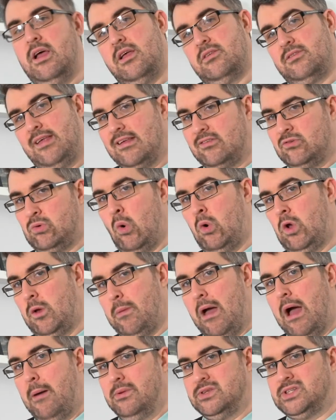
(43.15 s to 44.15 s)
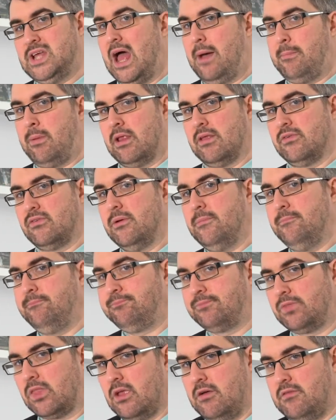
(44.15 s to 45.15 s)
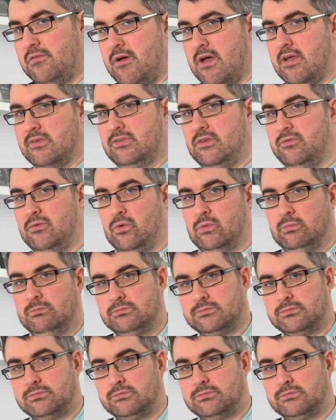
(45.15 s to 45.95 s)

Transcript: So let's talk about metabolism first of all.